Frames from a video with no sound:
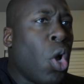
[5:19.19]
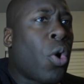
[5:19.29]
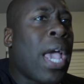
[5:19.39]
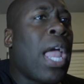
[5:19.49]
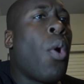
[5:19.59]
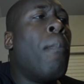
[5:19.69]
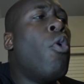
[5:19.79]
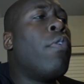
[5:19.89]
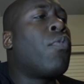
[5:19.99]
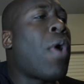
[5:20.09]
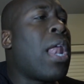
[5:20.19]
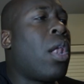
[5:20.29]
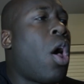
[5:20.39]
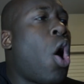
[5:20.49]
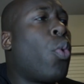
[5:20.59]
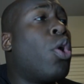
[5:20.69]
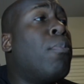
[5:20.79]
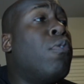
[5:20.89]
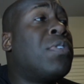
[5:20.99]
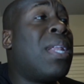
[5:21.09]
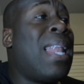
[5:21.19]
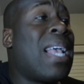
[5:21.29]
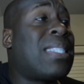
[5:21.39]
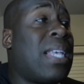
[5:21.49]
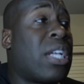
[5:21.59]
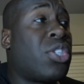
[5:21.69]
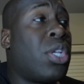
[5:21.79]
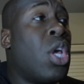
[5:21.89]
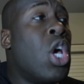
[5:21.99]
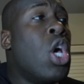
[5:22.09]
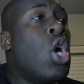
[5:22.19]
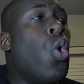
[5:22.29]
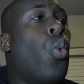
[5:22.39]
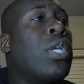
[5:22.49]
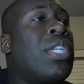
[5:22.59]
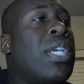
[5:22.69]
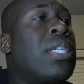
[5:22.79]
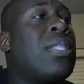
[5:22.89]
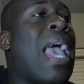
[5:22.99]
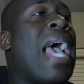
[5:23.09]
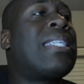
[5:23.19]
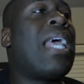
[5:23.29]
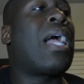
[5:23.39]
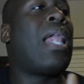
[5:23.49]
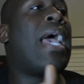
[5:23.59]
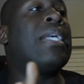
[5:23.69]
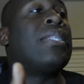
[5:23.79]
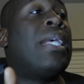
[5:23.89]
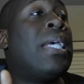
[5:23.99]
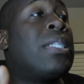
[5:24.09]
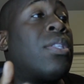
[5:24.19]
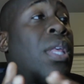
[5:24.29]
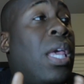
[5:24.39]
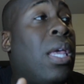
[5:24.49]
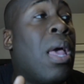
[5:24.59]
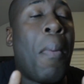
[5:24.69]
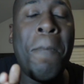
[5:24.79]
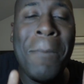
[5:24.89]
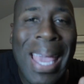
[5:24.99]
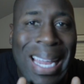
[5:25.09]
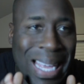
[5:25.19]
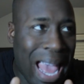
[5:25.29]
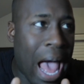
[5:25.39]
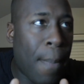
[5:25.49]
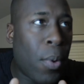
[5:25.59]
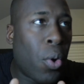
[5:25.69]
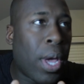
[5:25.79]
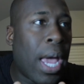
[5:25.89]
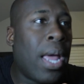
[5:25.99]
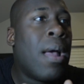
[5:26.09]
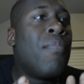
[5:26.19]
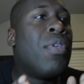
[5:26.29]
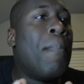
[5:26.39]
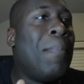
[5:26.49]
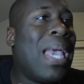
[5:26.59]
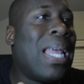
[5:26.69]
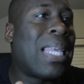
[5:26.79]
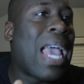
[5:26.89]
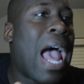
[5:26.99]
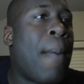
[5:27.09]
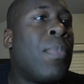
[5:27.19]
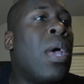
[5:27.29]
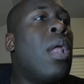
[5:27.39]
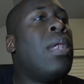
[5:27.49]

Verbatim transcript: Okay, moving right along, we're going to move to the next section, which is the asset class is the mid cap, okay? The mid cap.